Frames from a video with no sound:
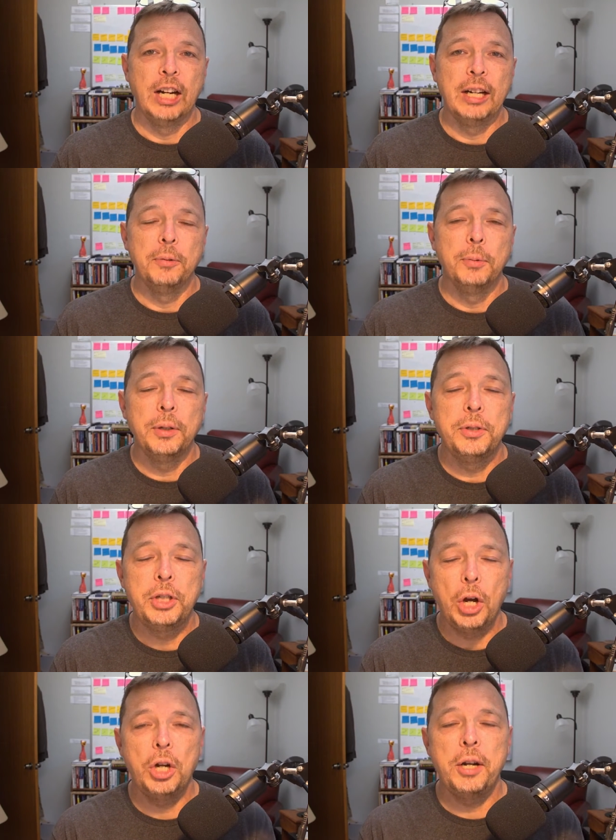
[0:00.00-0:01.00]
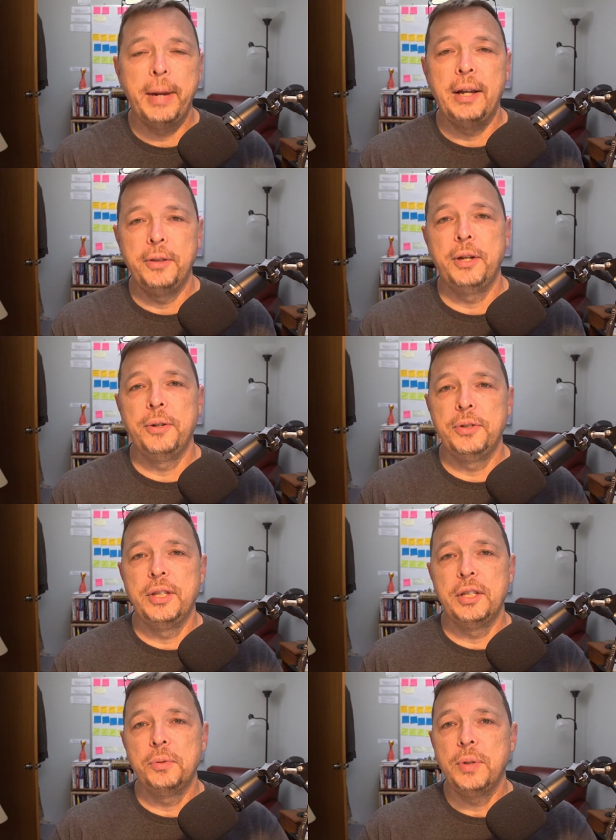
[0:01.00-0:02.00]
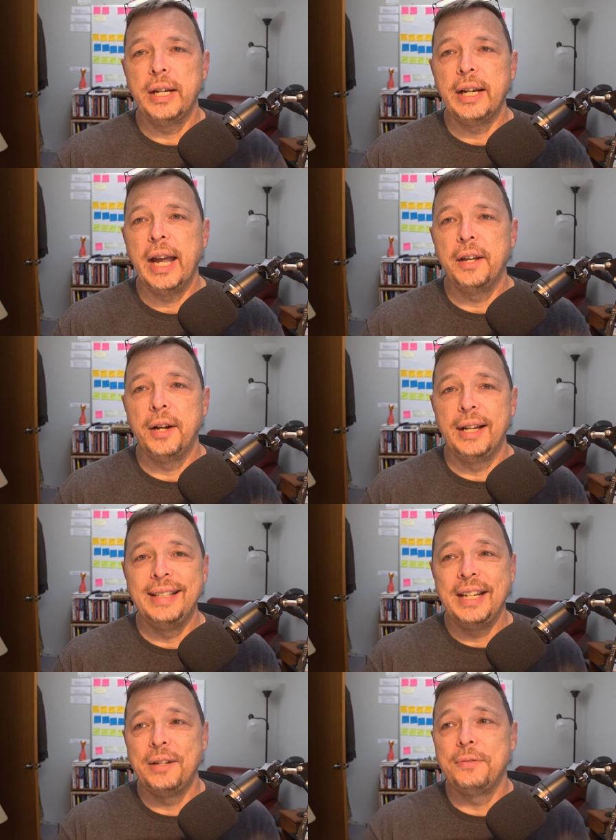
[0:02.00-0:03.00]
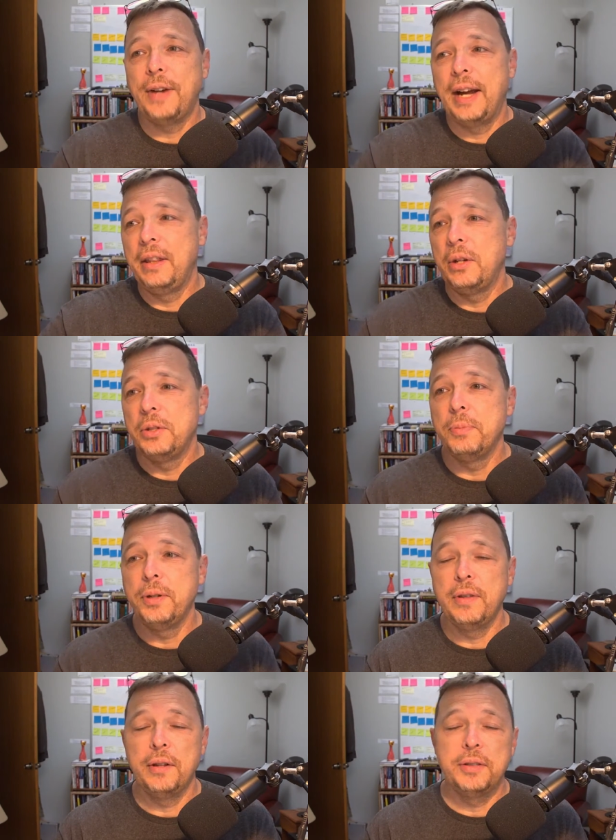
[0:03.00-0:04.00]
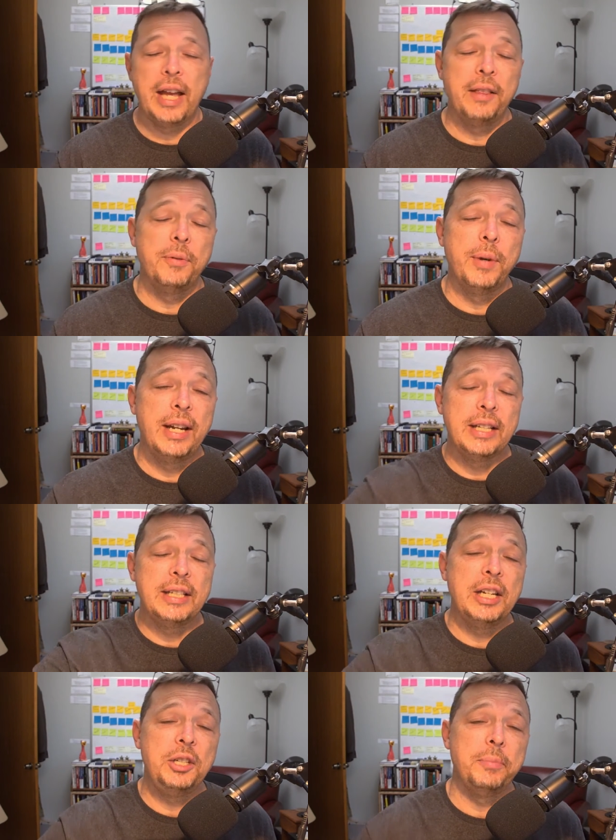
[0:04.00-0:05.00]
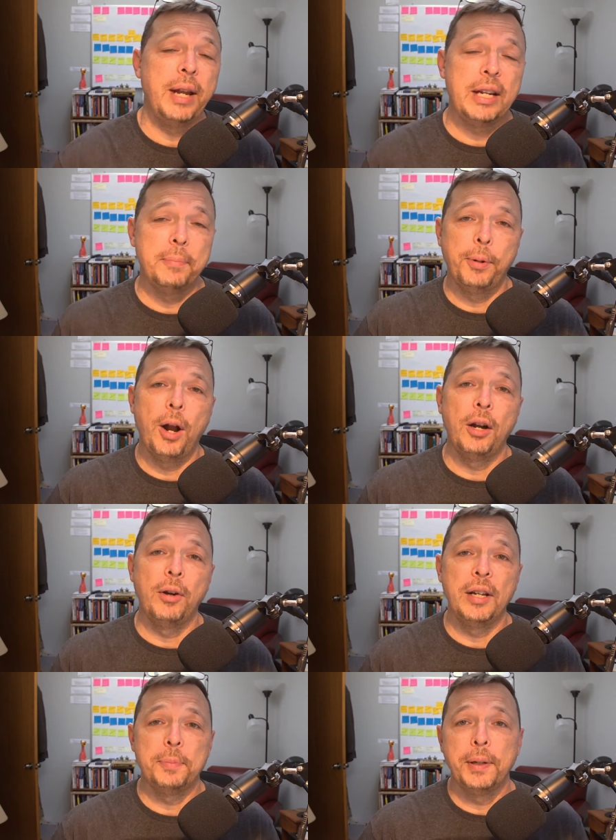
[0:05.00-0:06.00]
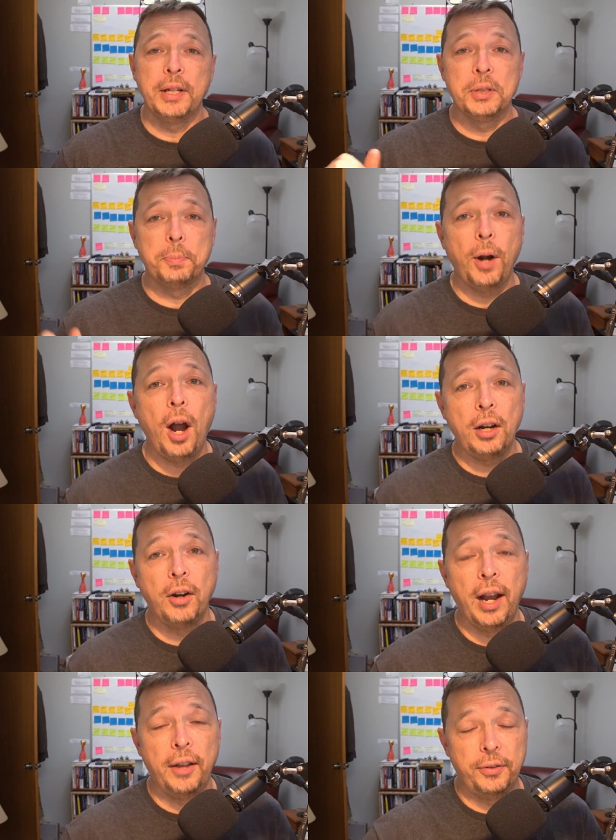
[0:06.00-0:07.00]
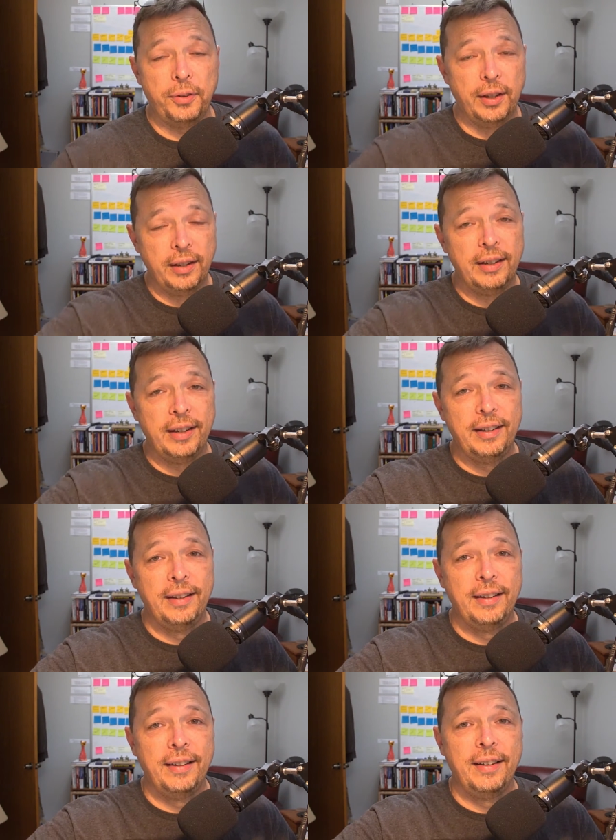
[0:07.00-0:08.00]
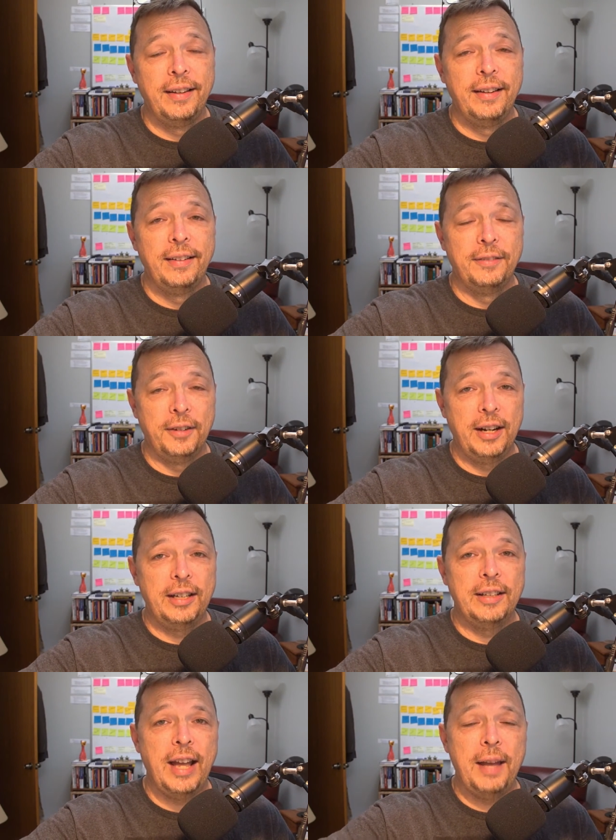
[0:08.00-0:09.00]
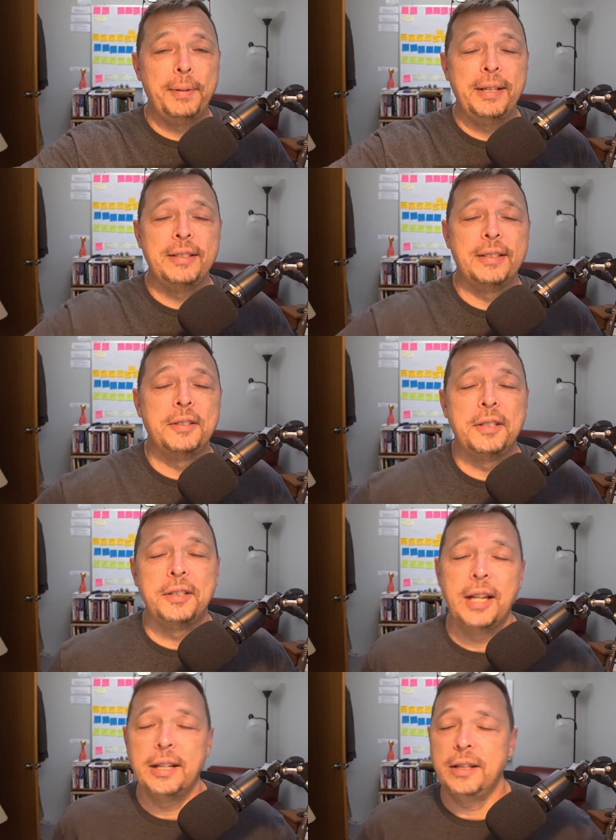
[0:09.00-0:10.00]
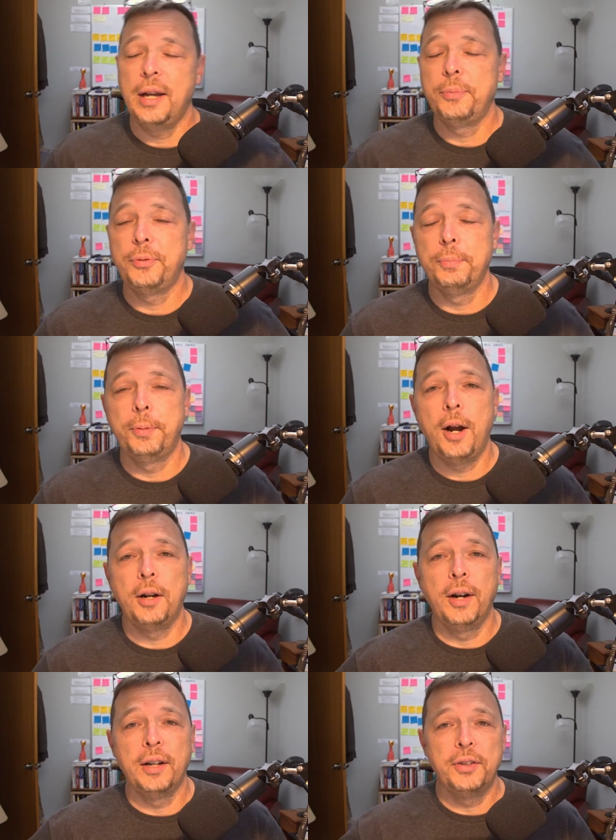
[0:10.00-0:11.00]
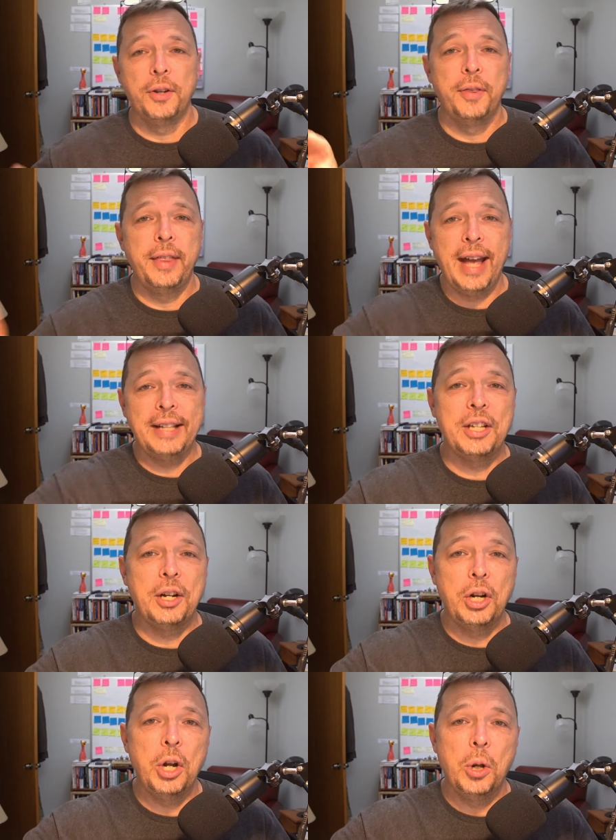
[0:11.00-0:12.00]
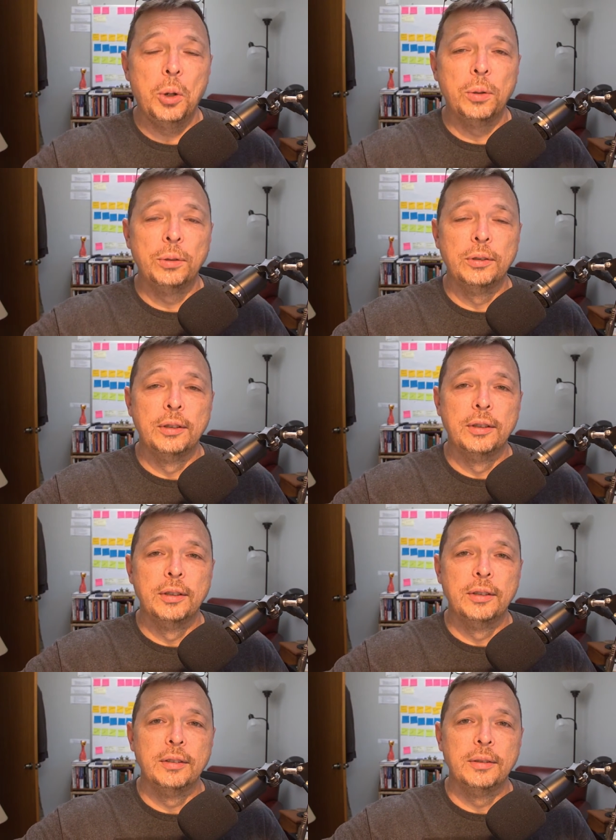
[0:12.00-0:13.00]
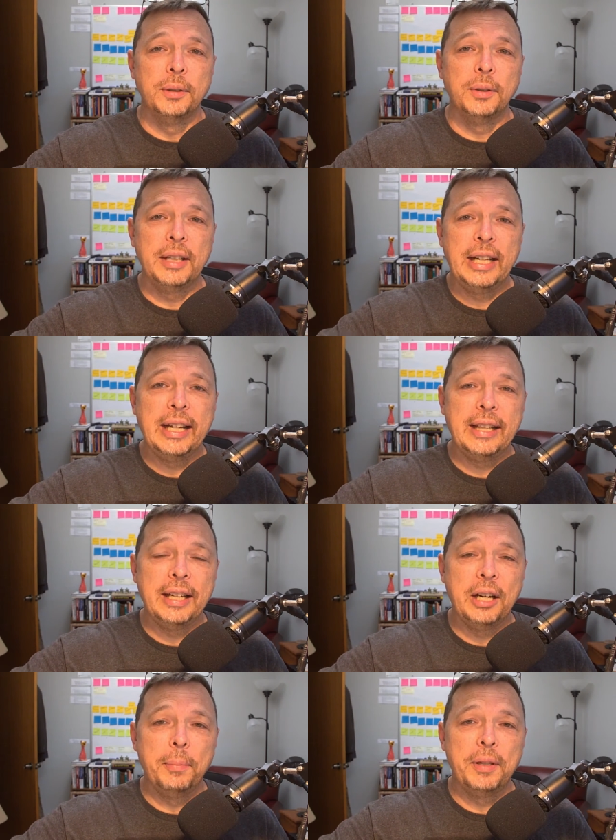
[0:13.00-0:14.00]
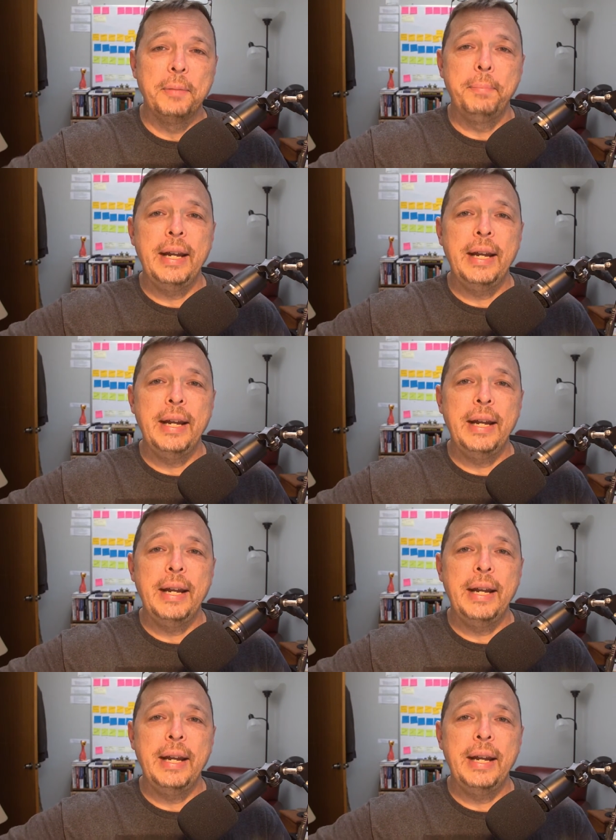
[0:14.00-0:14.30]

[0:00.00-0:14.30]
Right? We're going to talk about those this week. How to identify those, move those out of the way, continue making progress because progress right? Happiness and success comes from progress. So that's our goal we're going to get there, but the